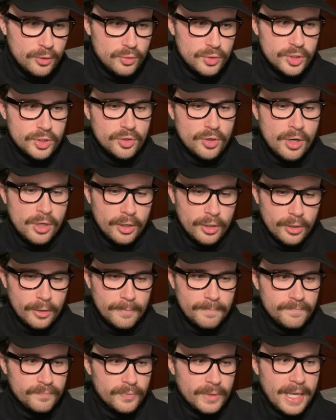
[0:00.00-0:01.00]
who's
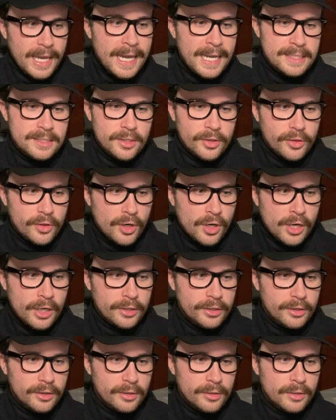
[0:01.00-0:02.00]
stronger,
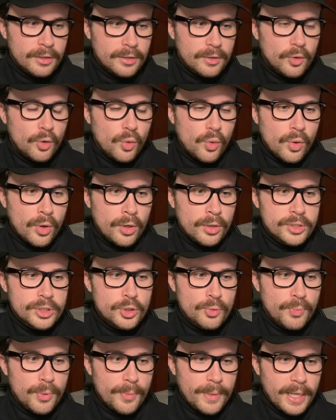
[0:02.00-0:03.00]
Azathoth or
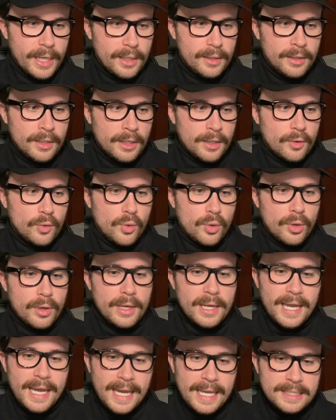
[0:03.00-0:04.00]
Superman,
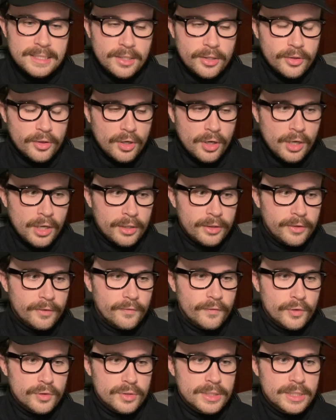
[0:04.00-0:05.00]
or Azathoth
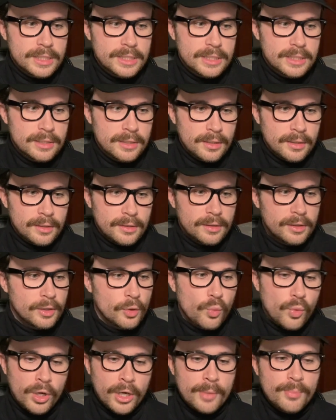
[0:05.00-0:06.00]
versus
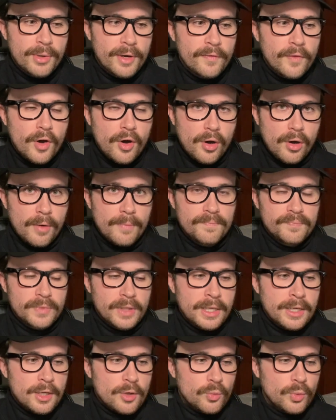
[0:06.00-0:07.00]
the one above all,
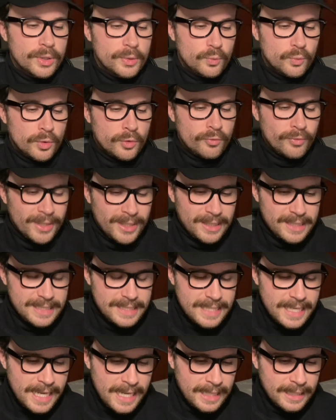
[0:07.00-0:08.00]
What we're really
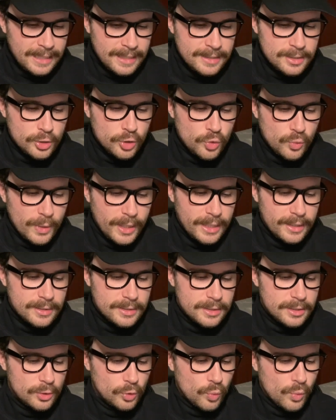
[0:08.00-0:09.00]
saying is who
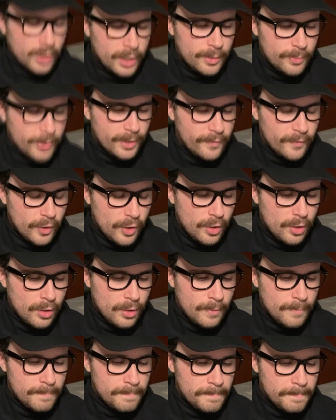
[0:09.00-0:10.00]
wins, the one above
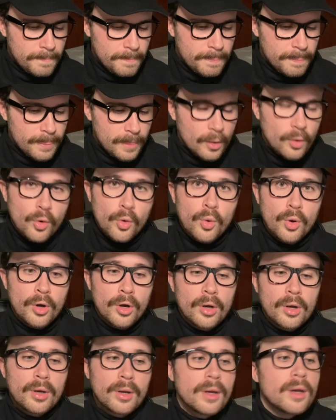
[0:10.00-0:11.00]
all
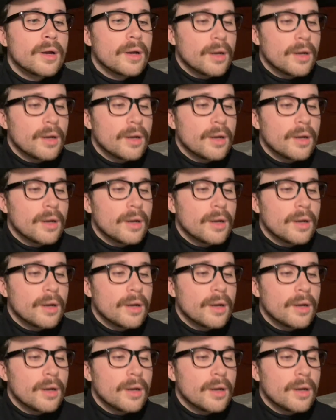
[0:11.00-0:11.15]
or,